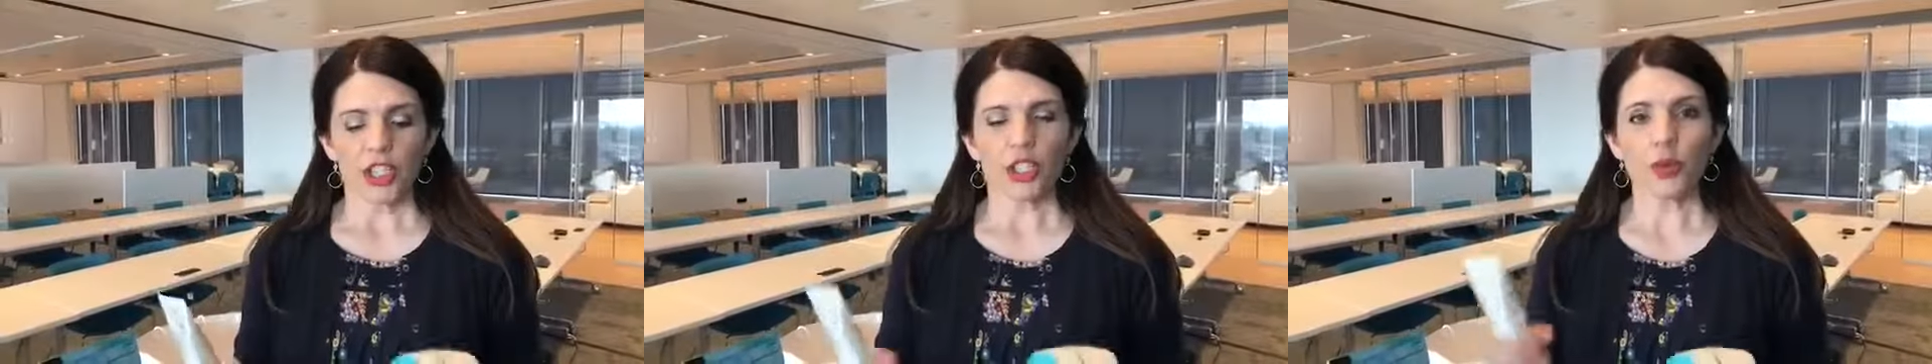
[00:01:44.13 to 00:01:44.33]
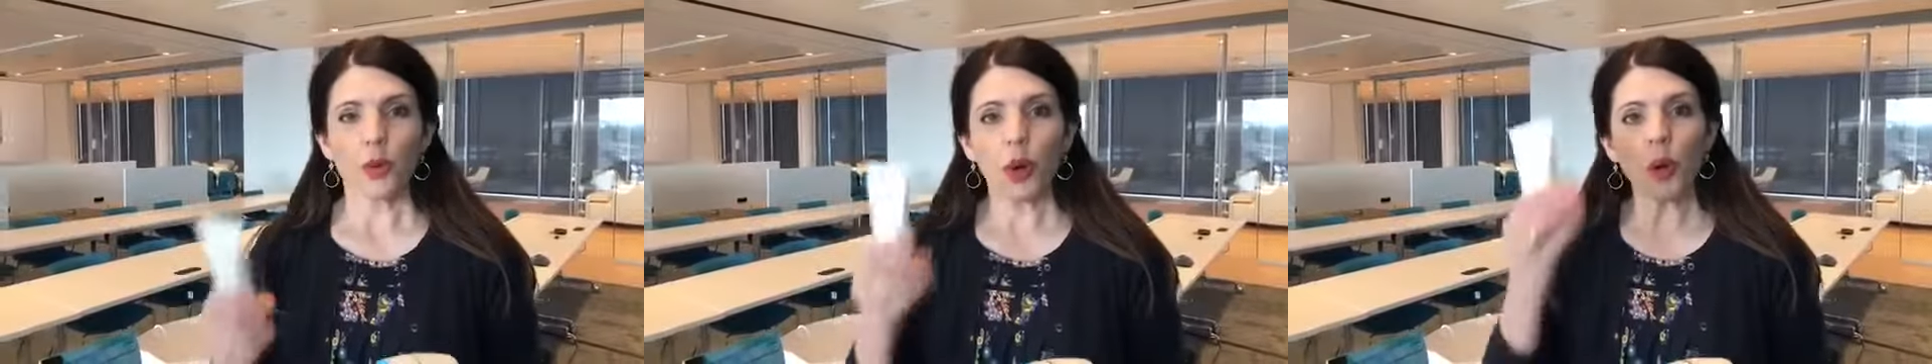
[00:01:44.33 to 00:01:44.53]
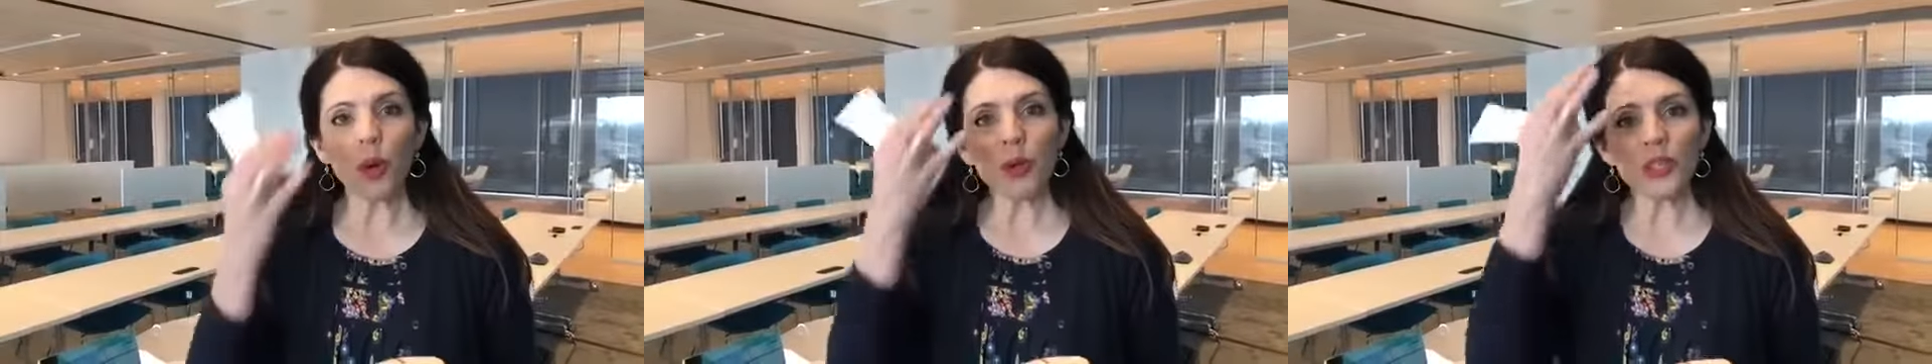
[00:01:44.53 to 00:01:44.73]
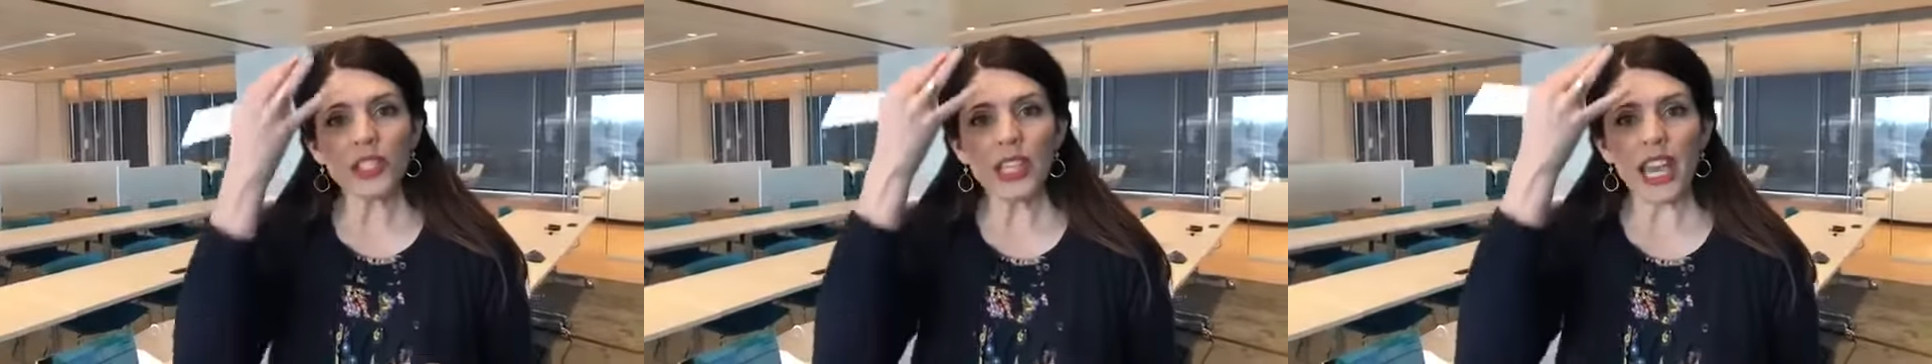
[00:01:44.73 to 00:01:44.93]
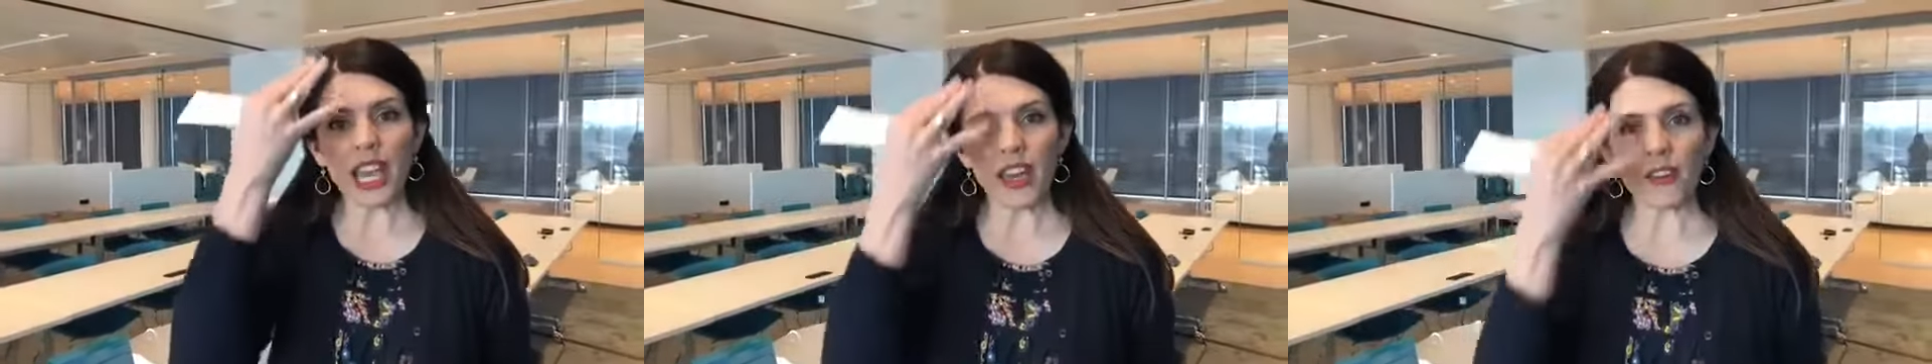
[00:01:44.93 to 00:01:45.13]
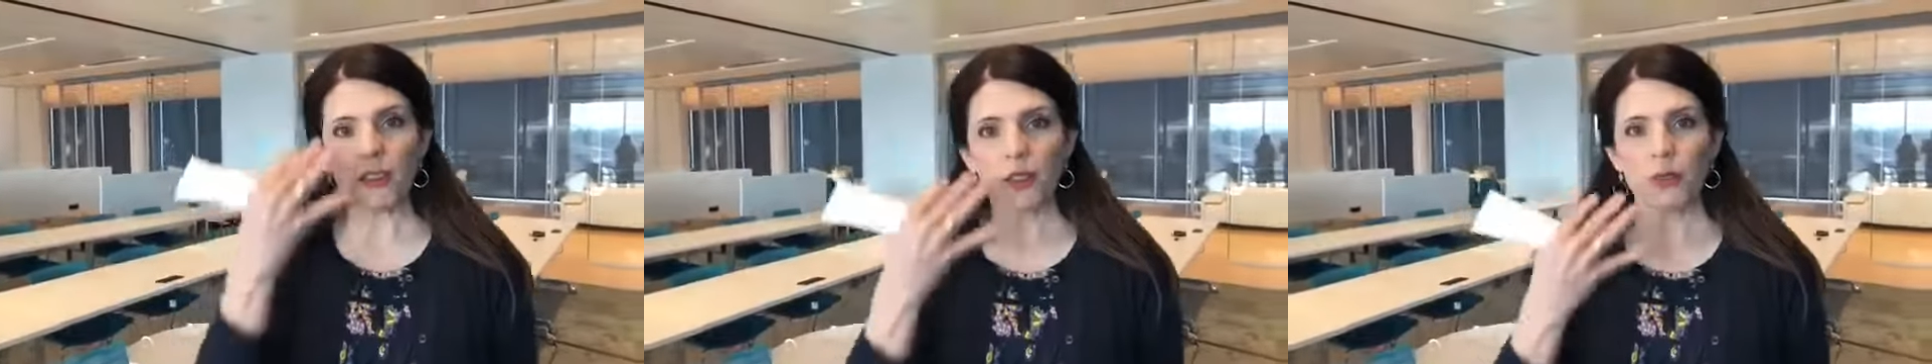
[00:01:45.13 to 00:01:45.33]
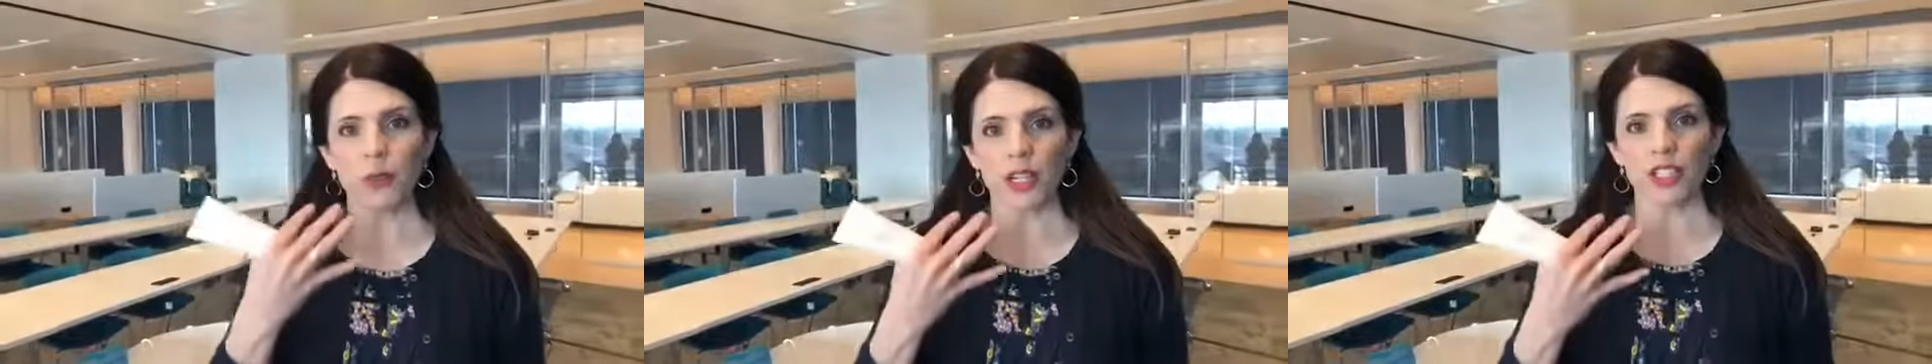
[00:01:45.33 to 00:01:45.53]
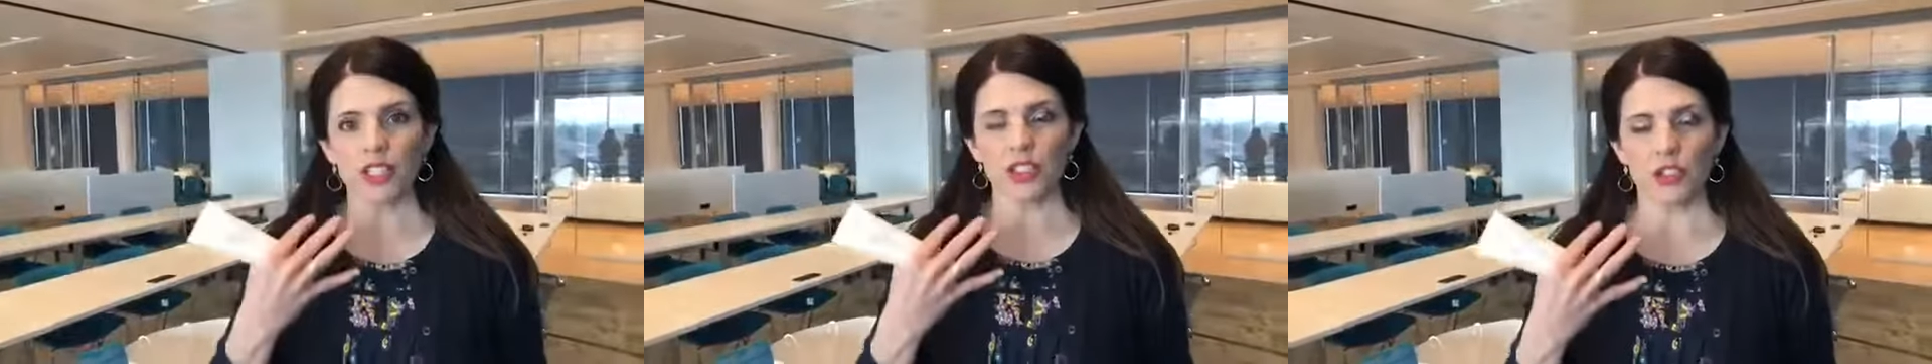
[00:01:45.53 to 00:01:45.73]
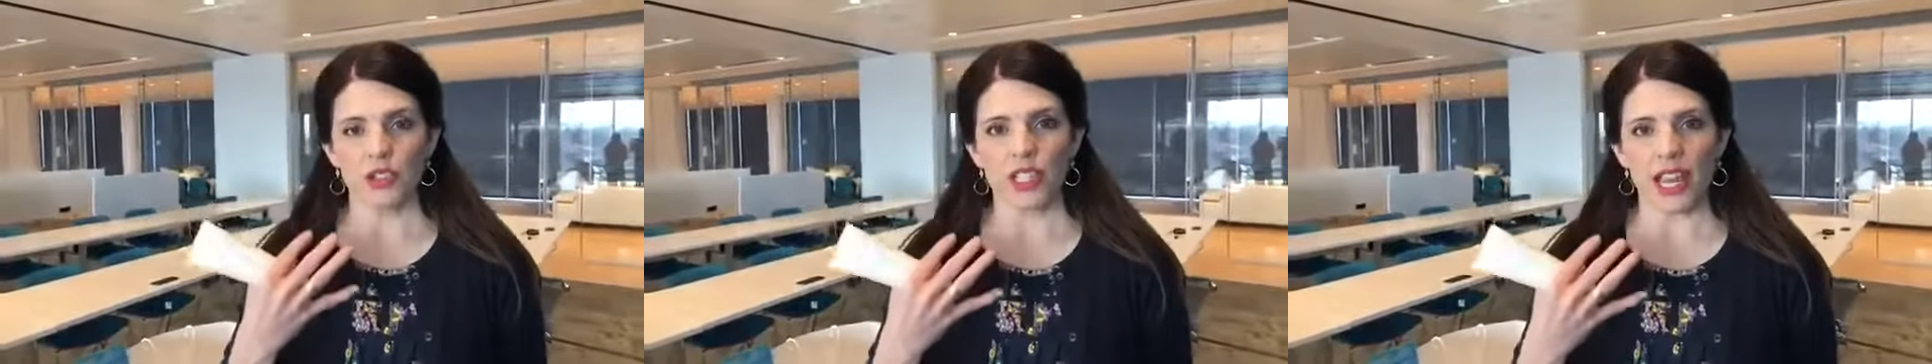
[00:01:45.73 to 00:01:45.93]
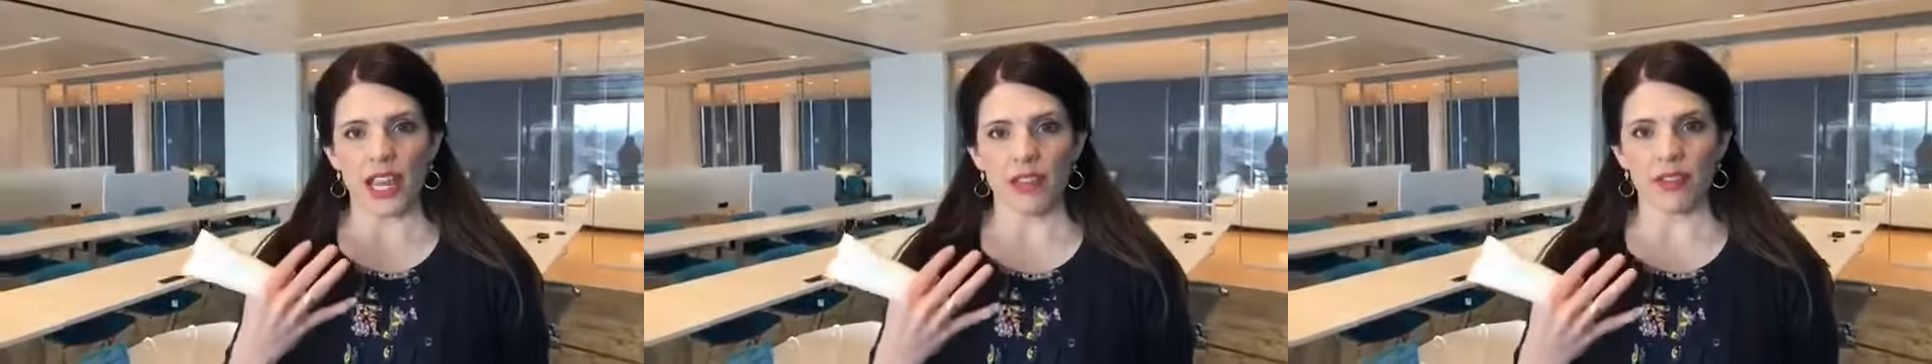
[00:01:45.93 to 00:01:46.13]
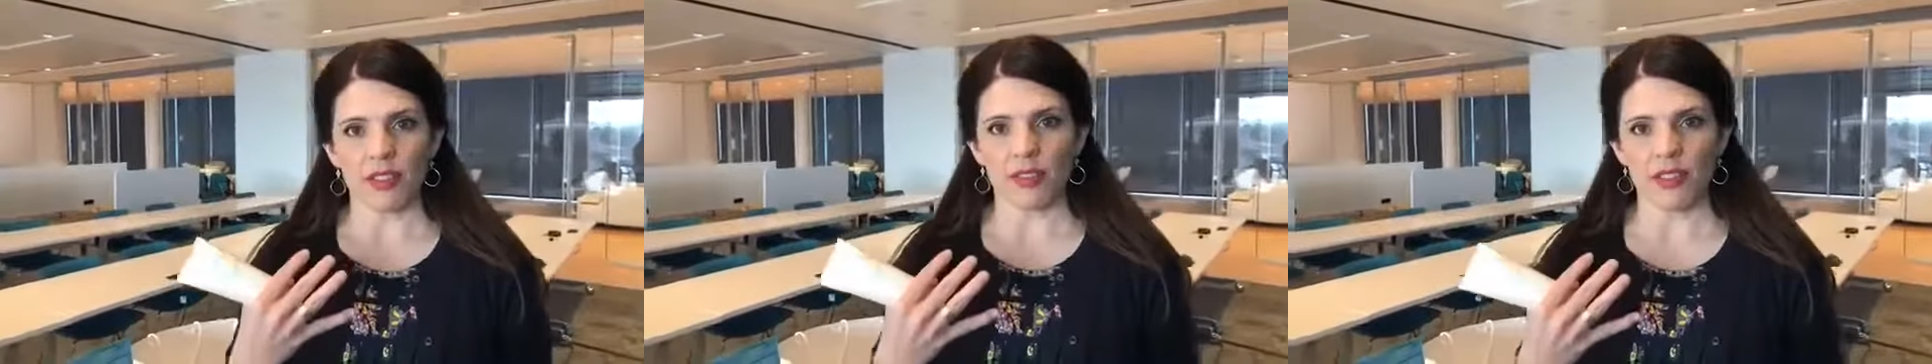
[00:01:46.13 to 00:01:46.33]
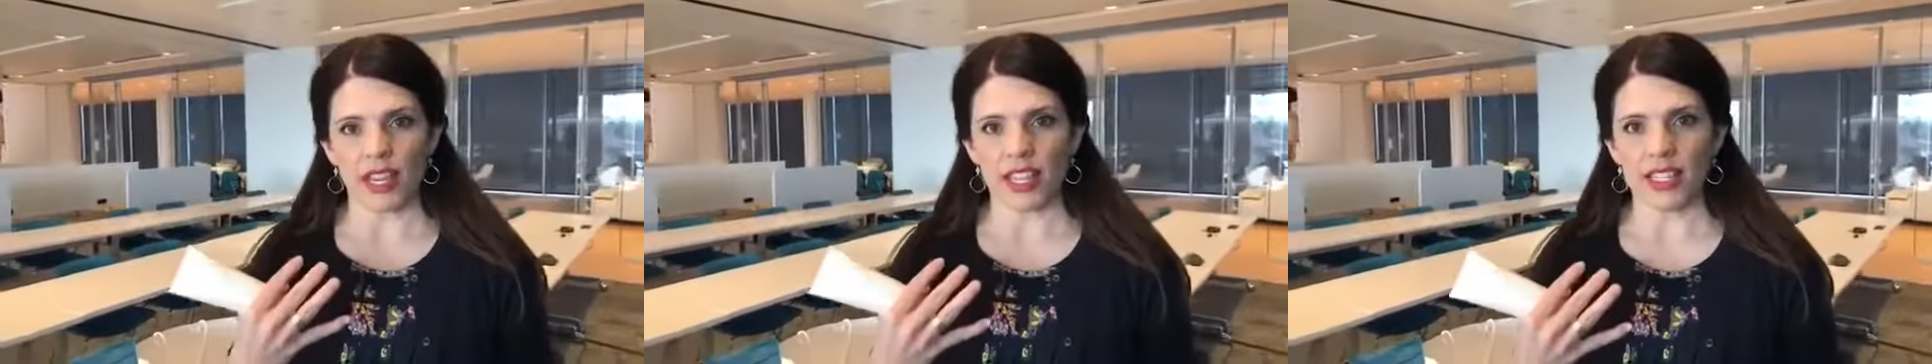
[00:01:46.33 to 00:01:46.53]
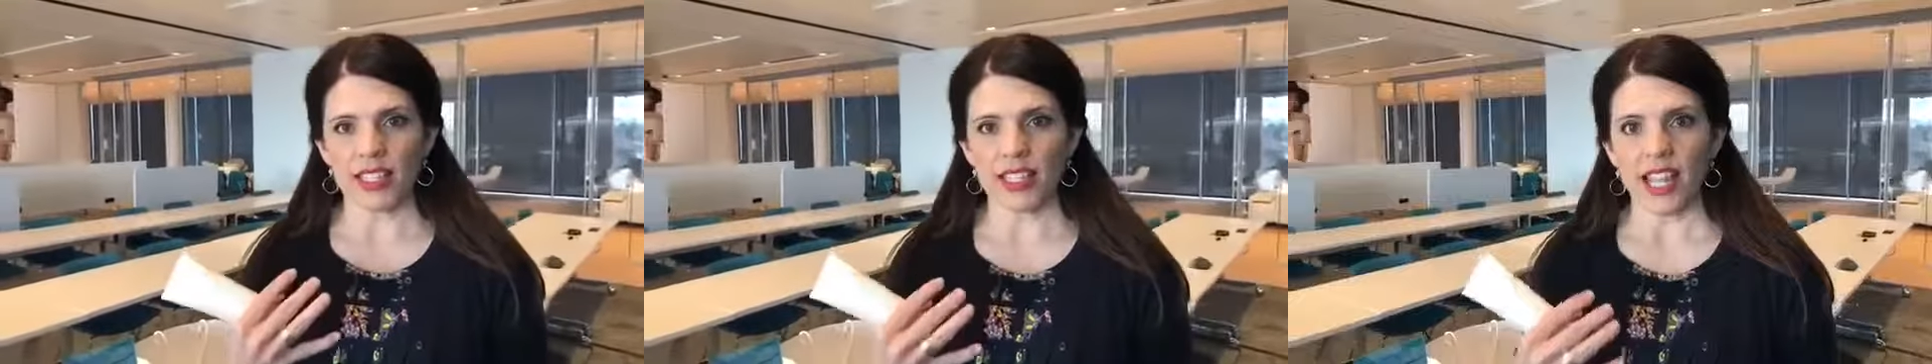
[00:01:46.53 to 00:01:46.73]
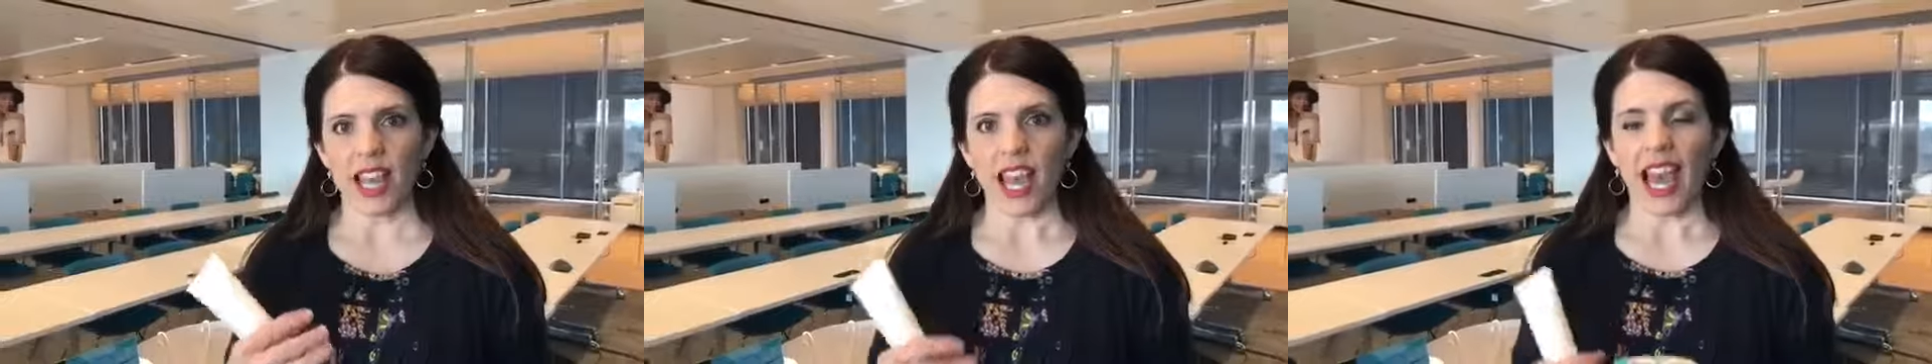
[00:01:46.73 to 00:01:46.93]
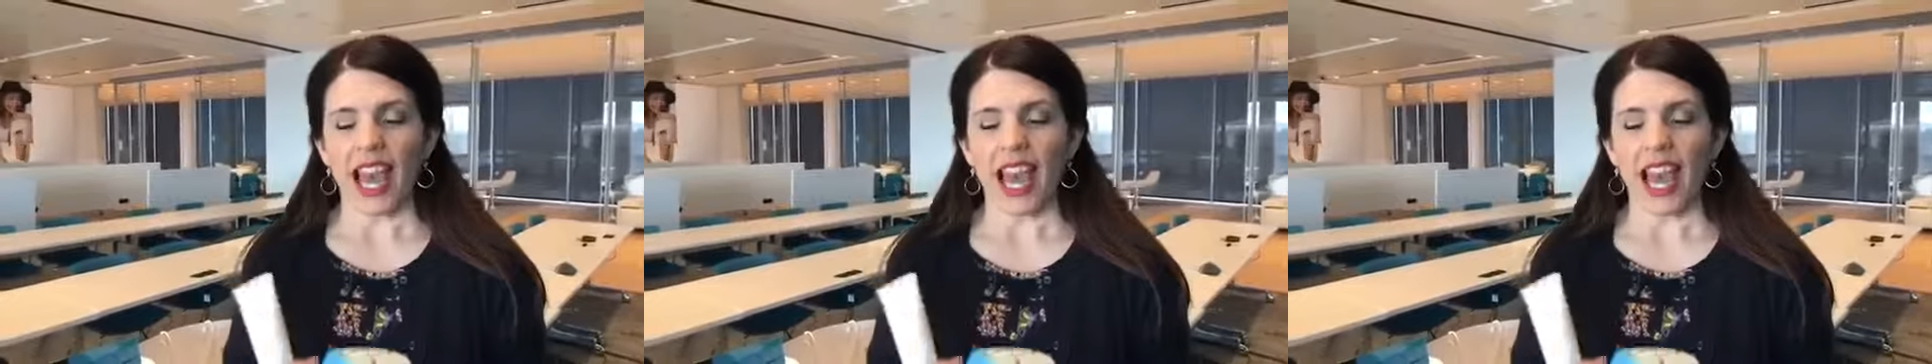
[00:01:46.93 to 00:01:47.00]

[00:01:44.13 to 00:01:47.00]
You only ever want to treat half the face.